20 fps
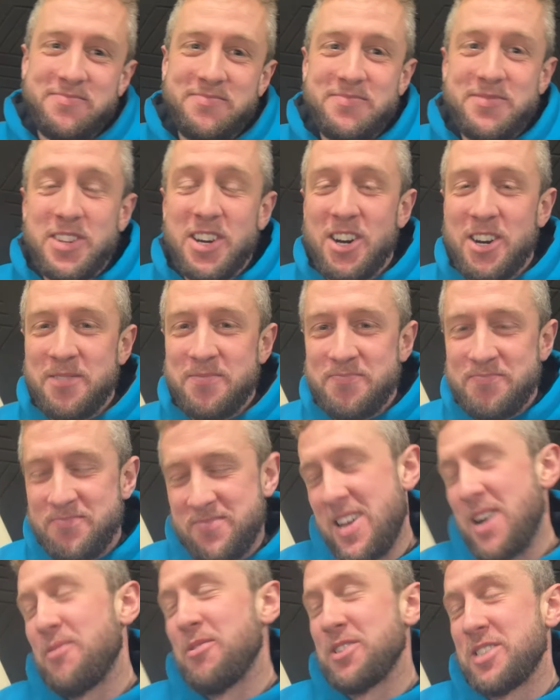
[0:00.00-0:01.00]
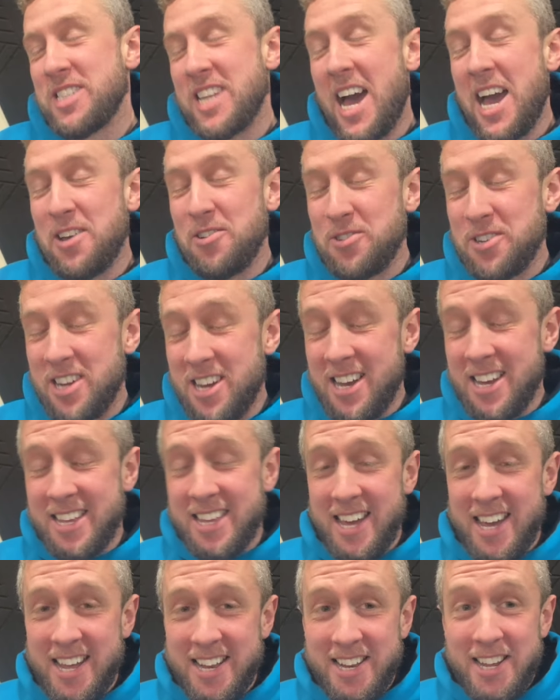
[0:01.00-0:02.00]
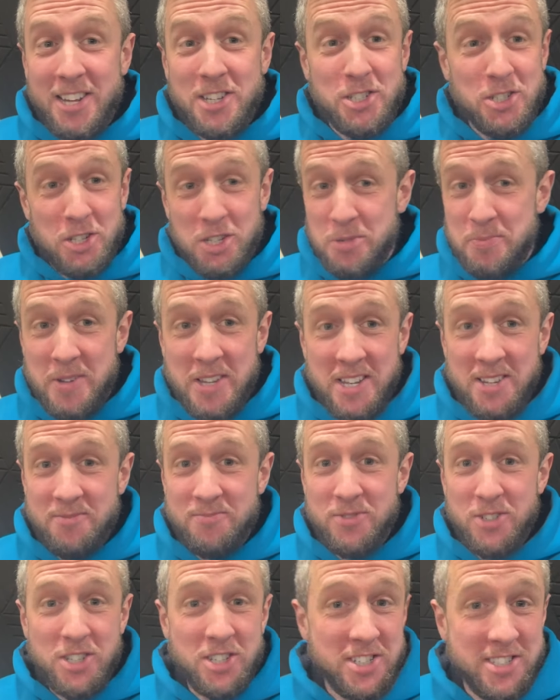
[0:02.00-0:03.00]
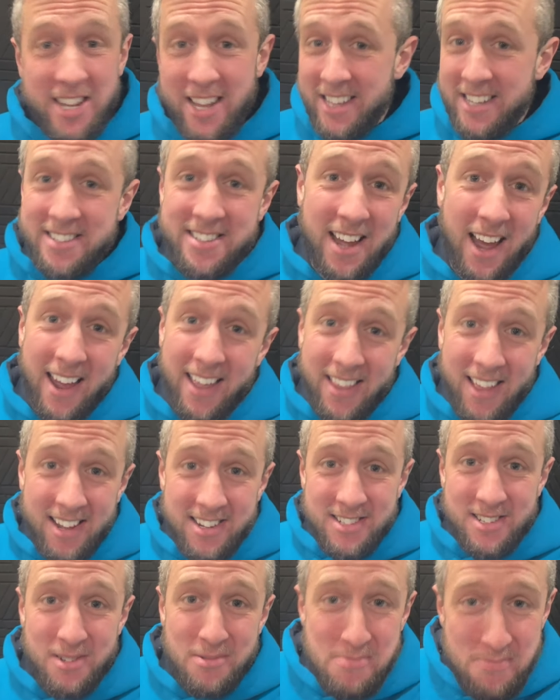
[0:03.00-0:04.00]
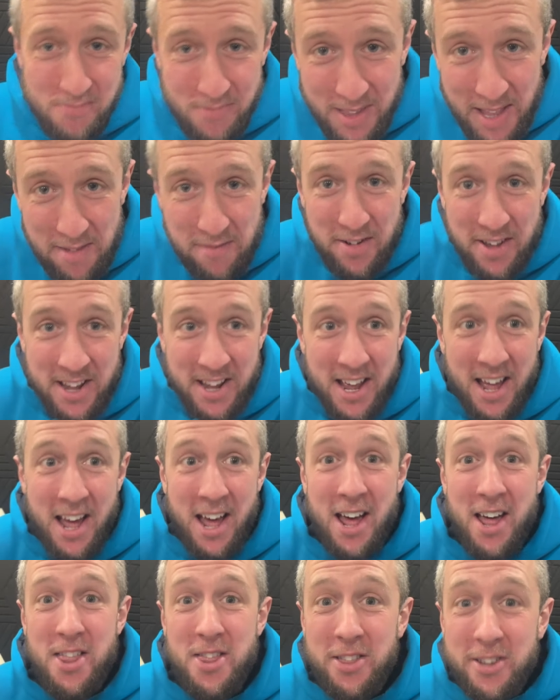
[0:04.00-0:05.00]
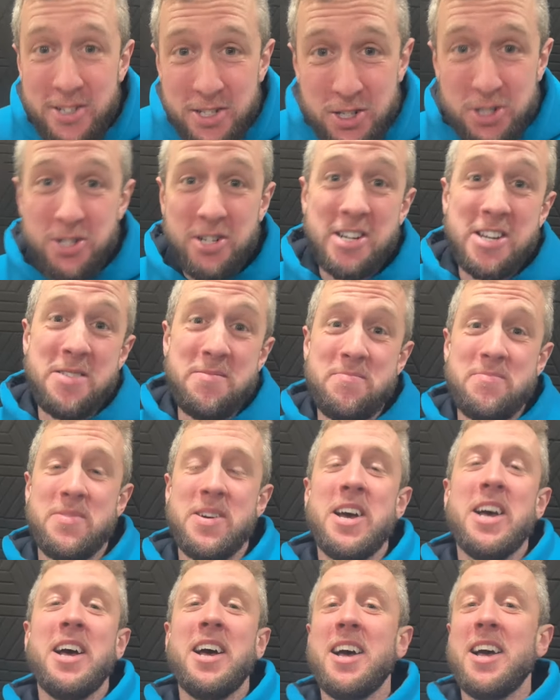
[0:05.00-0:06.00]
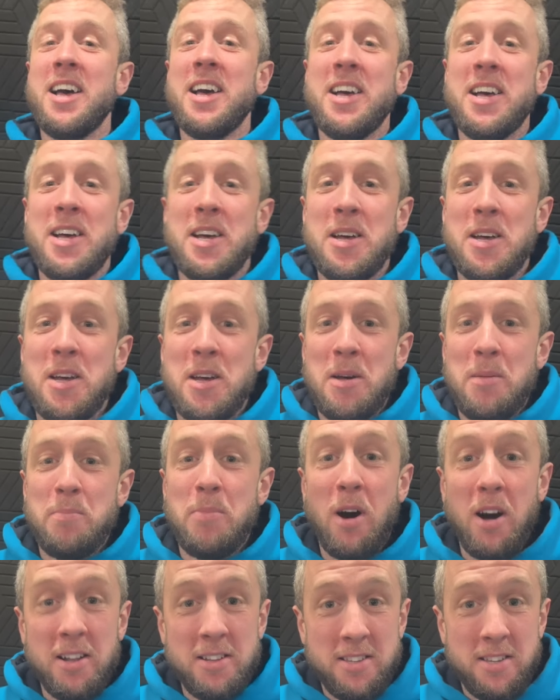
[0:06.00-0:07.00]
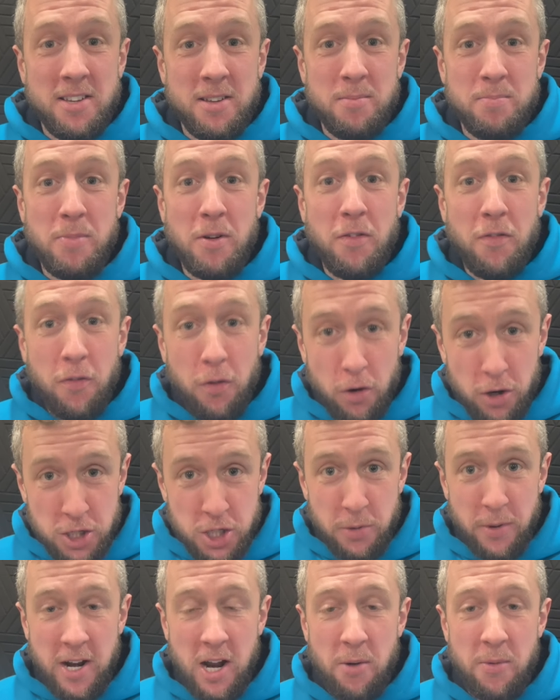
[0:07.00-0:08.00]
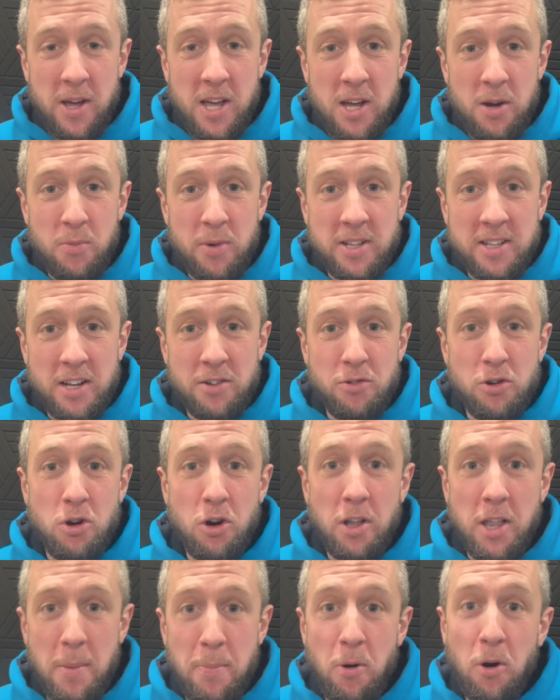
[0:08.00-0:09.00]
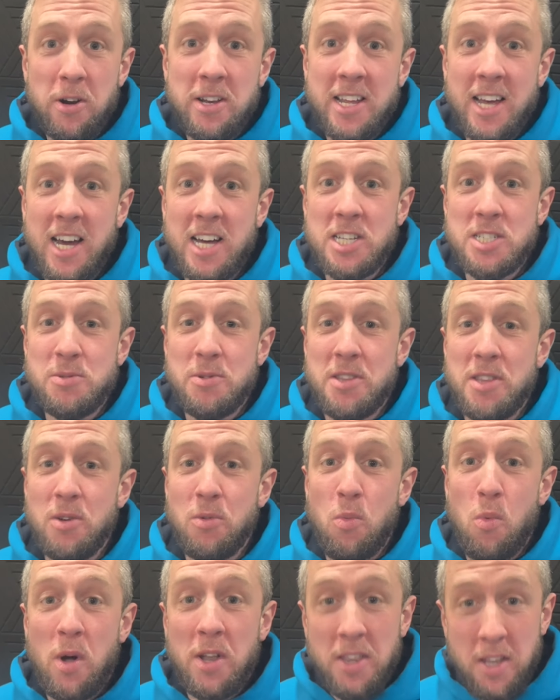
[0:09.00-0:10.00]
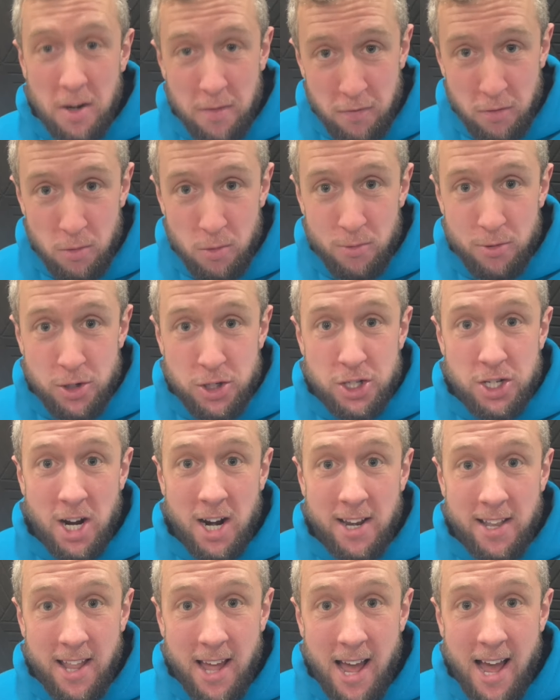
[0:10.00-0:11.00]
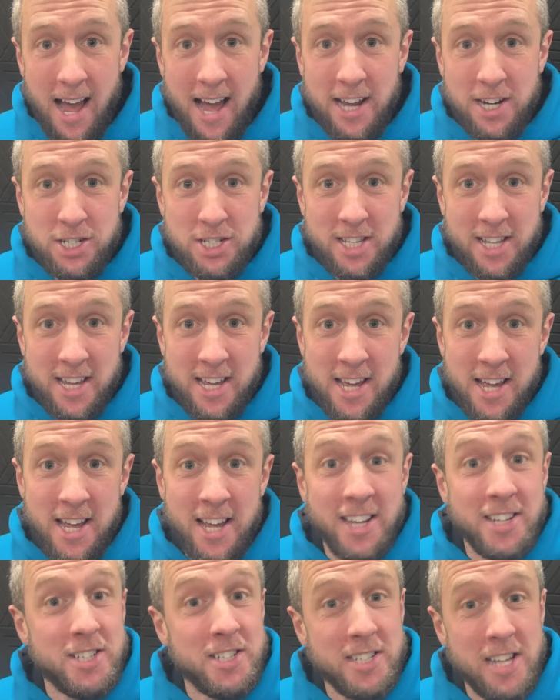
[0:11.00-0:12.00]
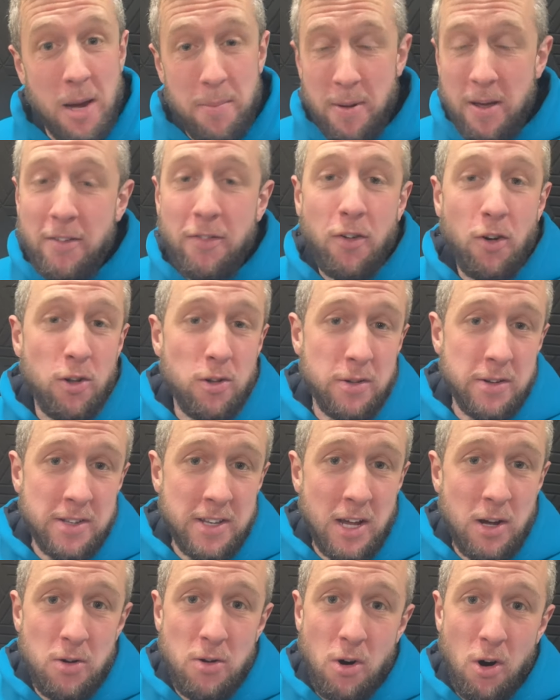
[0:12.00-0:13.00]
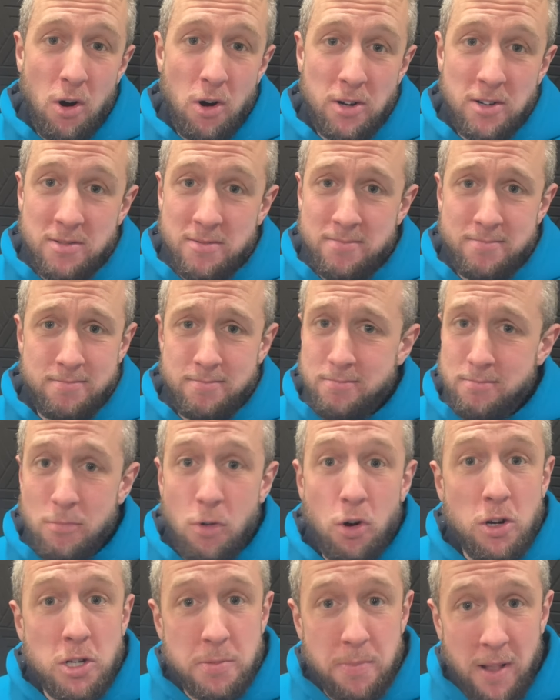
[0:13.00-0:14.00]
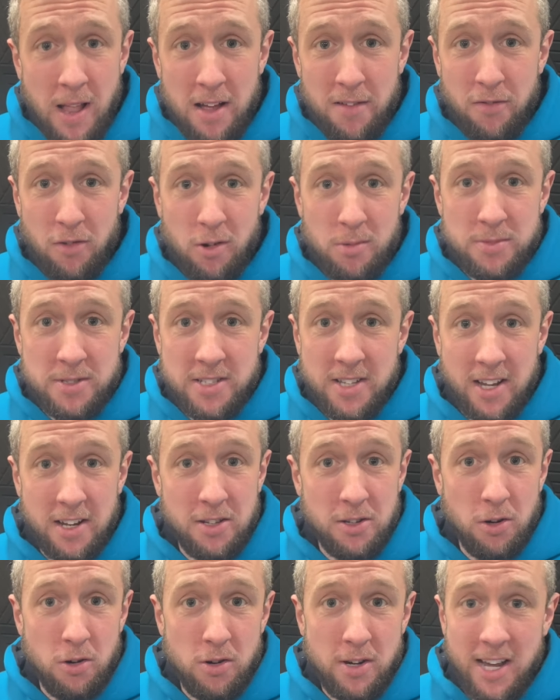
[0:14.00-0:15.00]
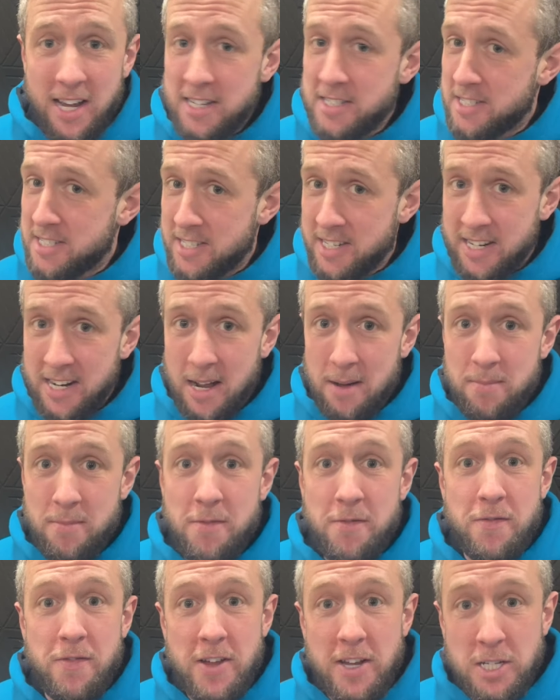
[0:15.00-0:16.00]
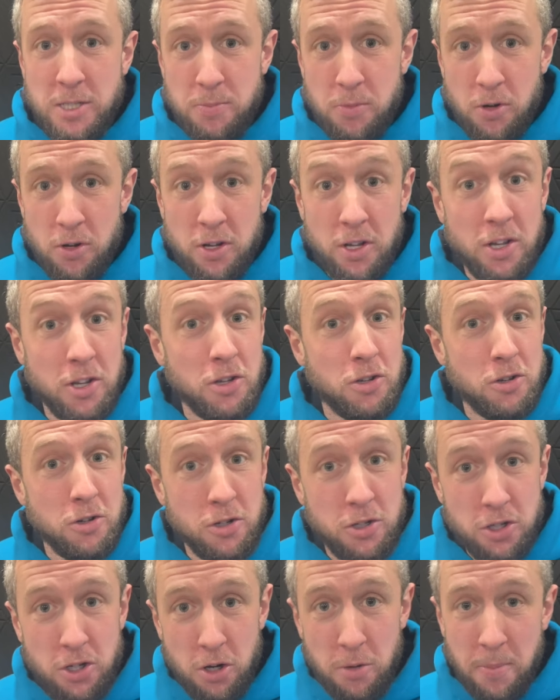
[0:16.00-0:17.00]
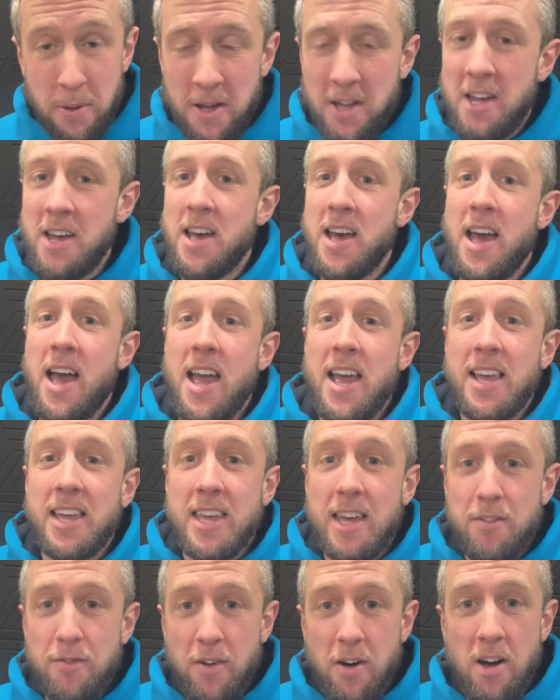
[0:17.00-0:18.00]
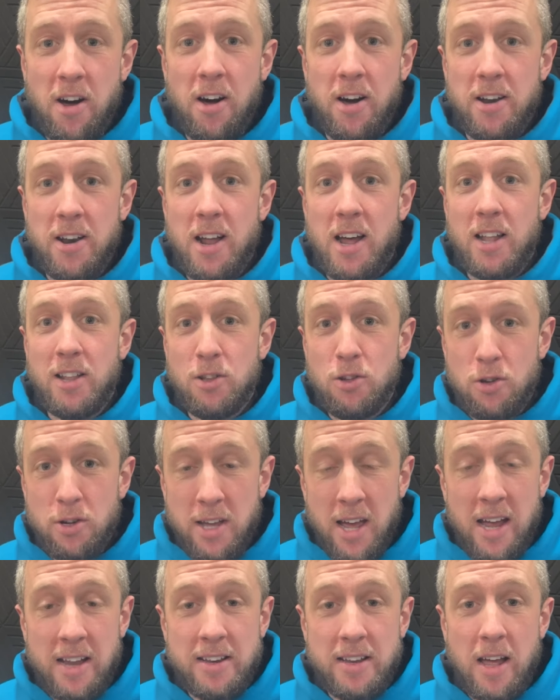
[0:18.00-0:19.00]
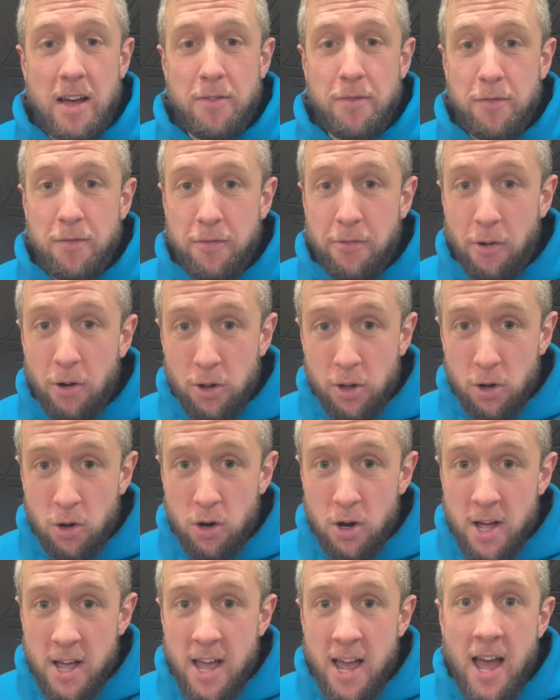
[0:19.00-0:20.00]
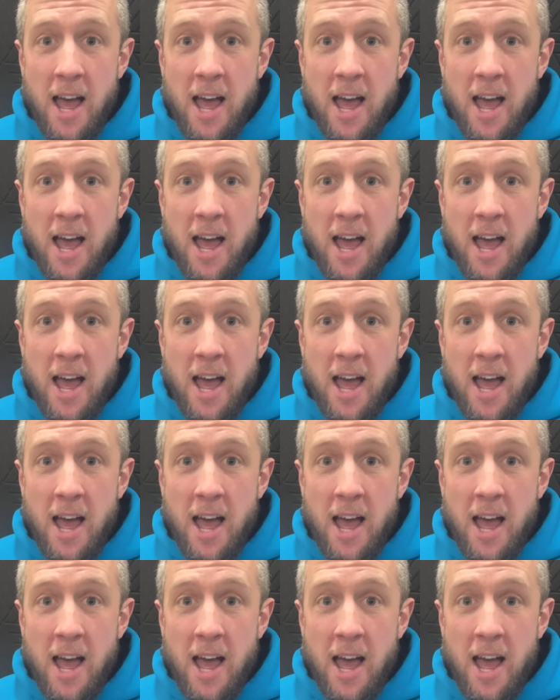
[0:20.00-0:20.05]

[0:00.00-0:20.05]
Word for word: No, that wasn't Iona again. It's just me. She's still in Thailand, living the dream. But before she went away, we did record a podcast with the wonderful Charlotte Ashley. She's got a big following now on most platforms TikTok, Instagram, Facebook, YouTube. Give her a look and a follow.